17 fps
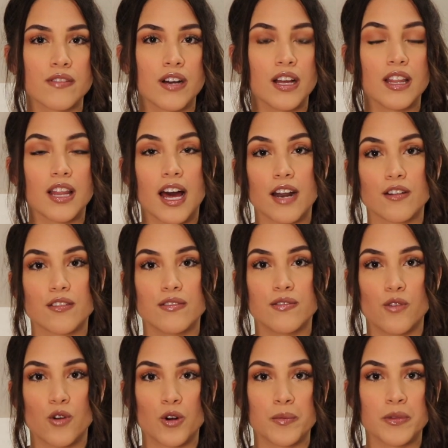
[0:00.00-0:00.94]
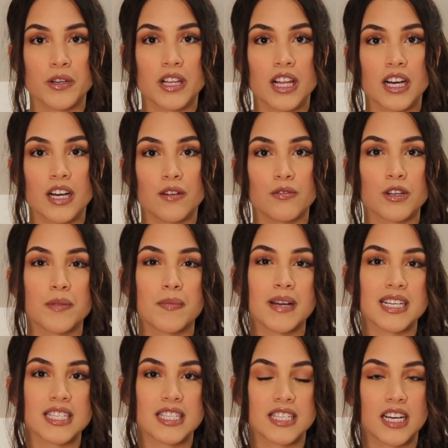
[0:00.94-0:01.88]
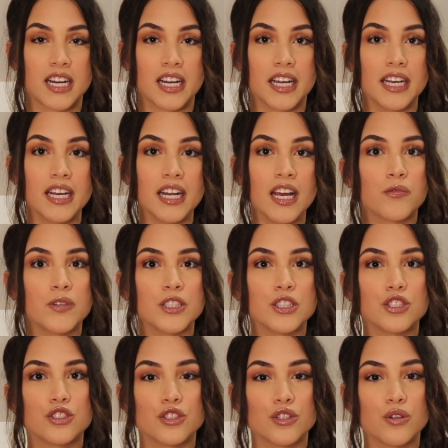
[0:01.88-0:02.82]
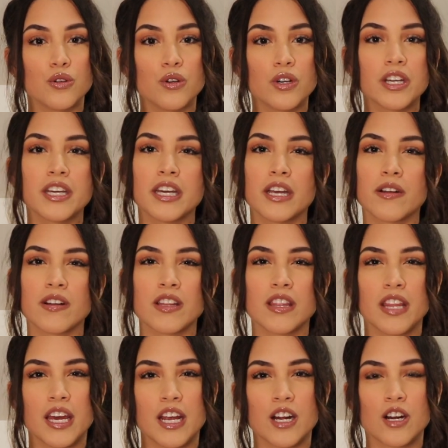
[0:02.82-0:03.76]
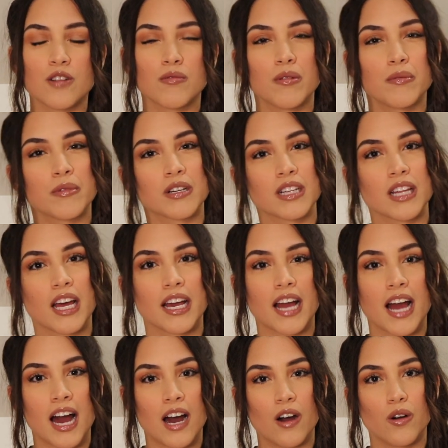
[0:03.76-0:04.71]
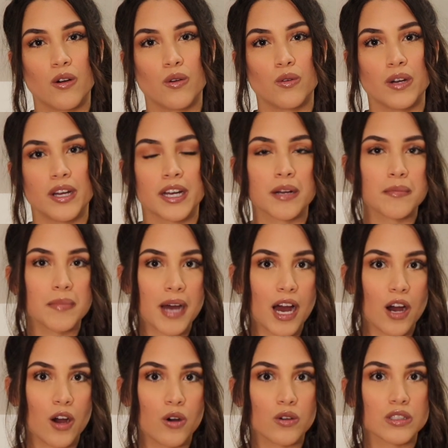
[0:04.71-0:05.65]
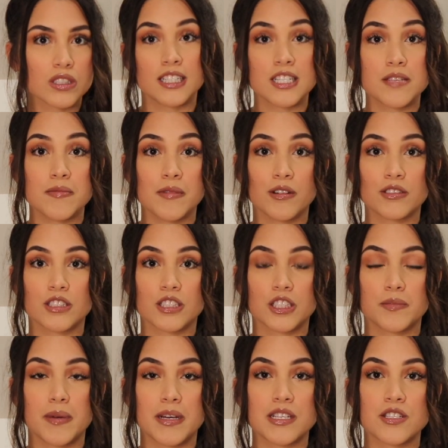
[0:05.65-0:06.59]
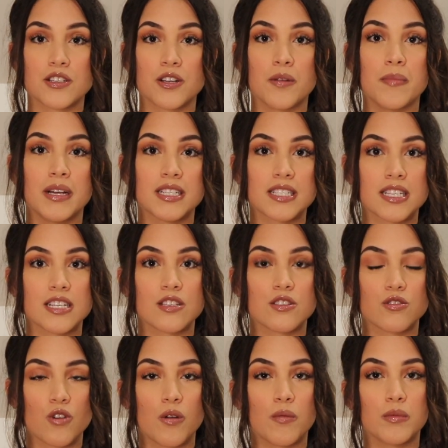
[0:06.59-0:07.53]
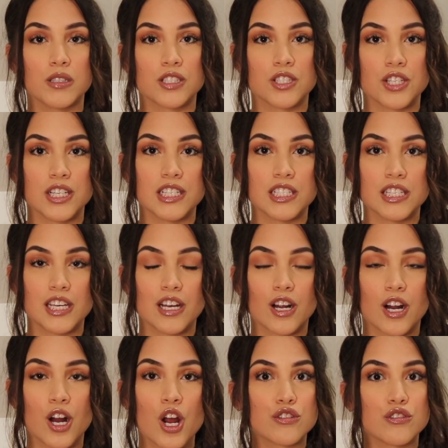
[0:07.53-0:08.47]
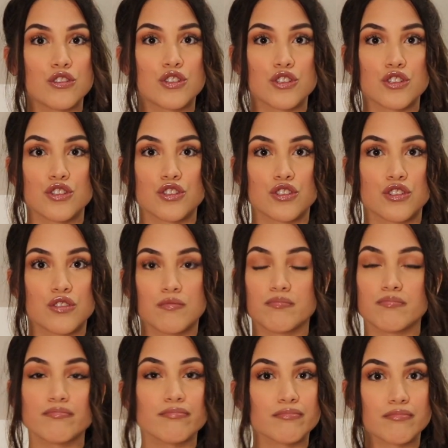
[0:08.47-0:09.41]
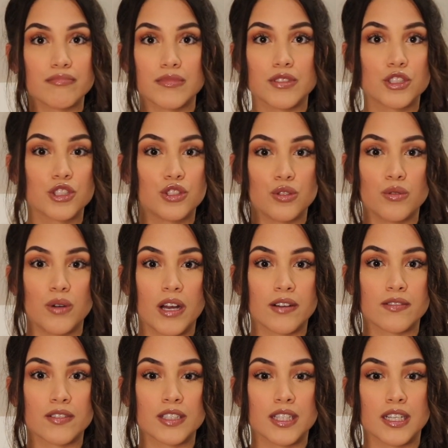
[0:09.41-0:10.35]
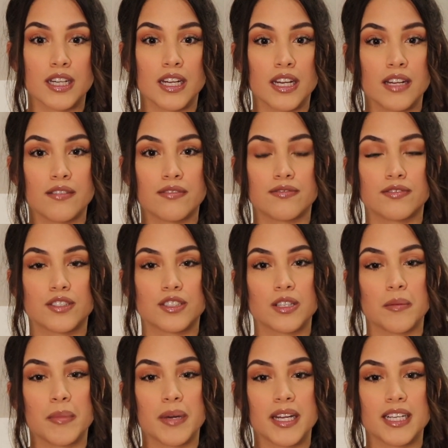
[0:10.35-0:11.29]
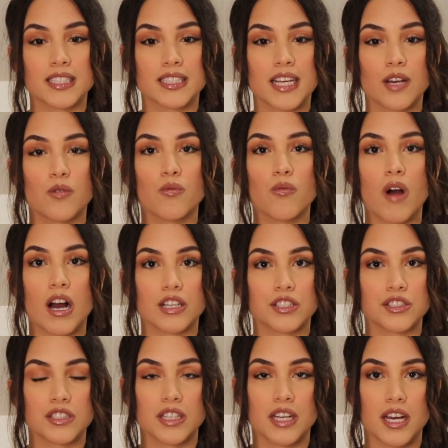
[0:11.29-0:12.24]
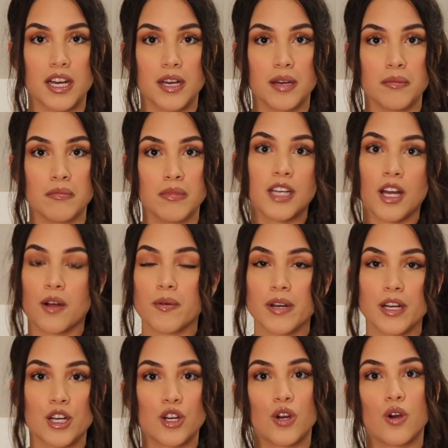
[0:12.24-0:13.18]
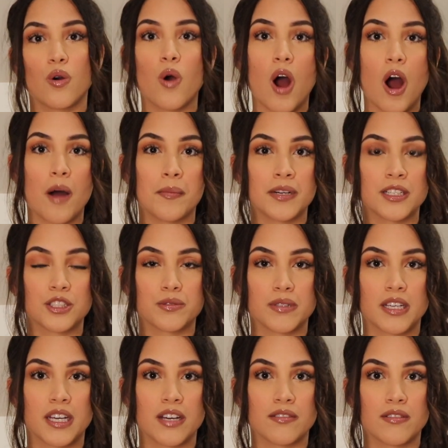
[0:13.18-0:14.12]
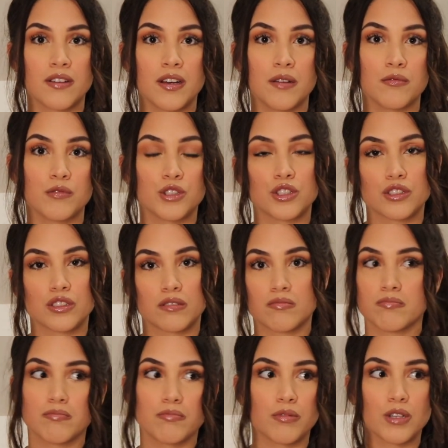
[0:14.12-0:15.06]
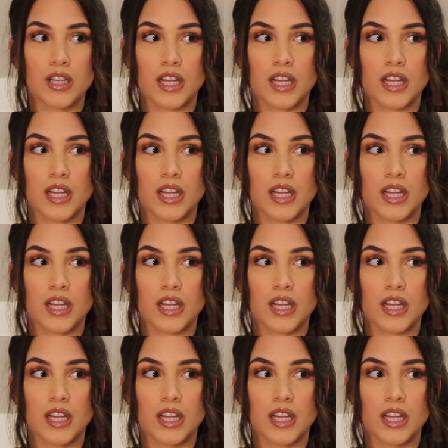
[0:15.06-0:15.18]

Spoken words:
a lot of formula with my son. We do here and there when we're like out and about. This milk dispenser makes it so much easier to just do everything, and if somebody's like watching him, they already know how much we give him. We just would